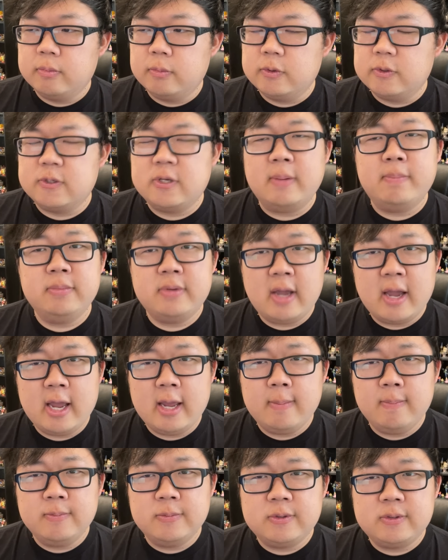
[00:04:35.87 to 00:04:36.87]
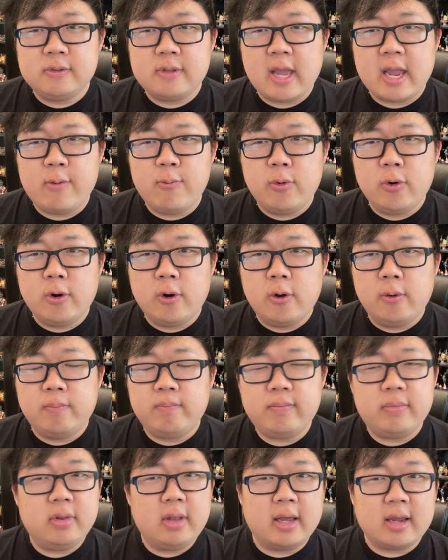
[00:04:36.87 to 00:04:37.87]
sometimes they will
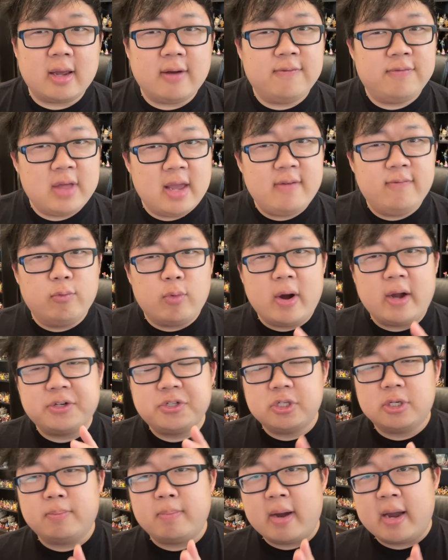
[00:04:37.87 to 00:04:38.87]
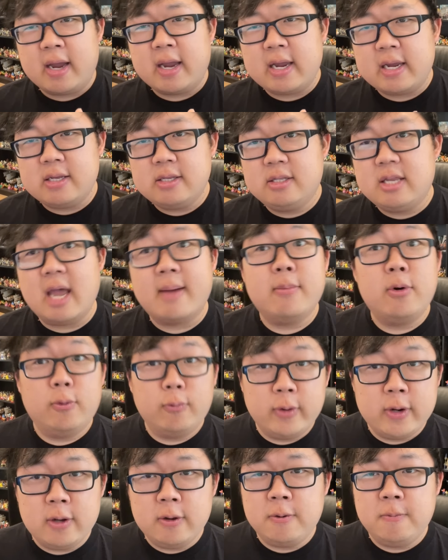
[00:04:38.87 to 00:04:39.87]
like if they've watched my demo
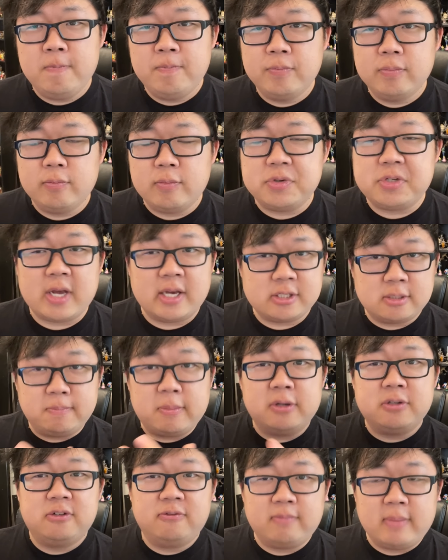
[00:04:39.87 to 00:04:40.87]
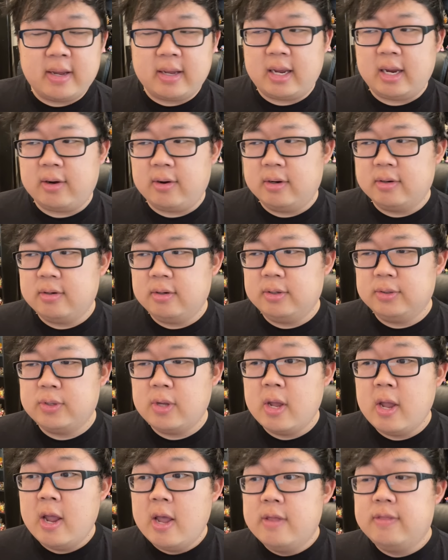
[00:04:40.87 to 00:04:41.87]
reel, which has a bunch of my characters,
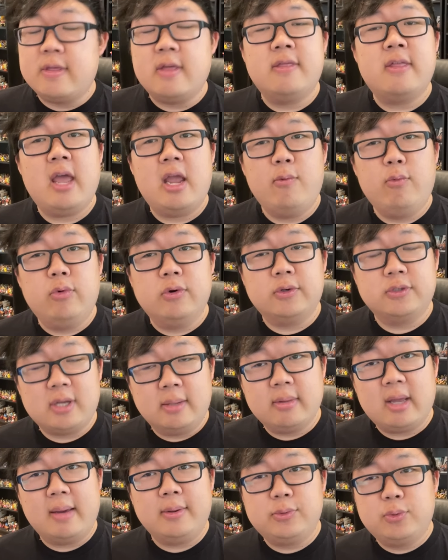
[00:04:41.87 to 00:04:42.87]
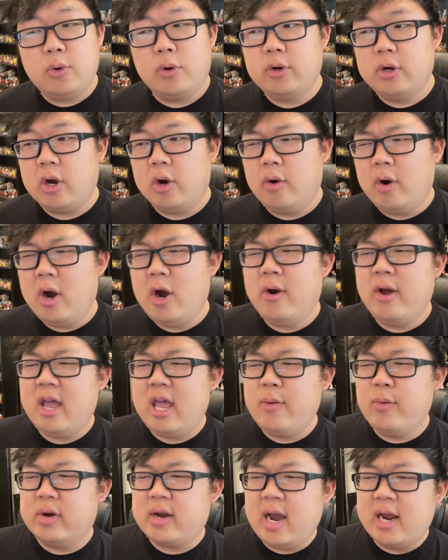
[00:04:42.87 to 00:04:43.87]
then they sometimes will go, "Oh,
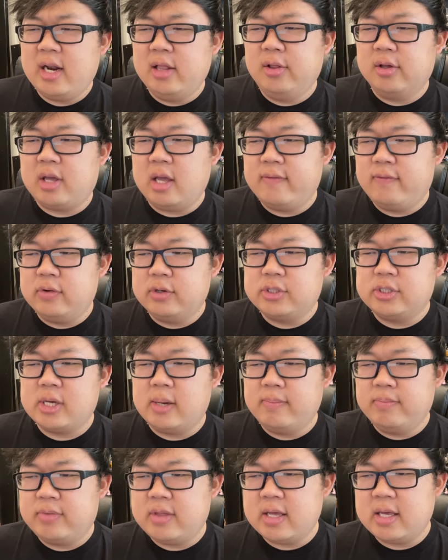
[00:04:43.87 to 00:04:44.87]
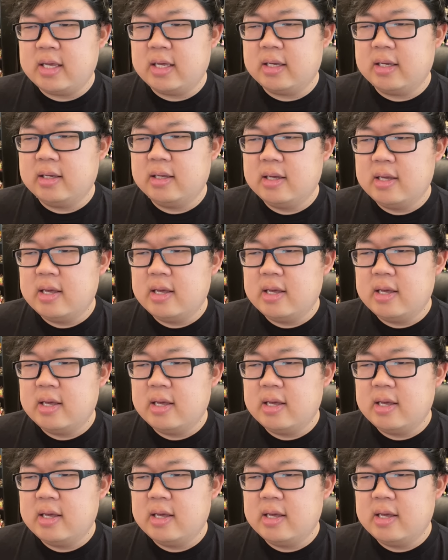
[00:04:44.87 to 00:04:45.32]
hey, we're kind of looking for something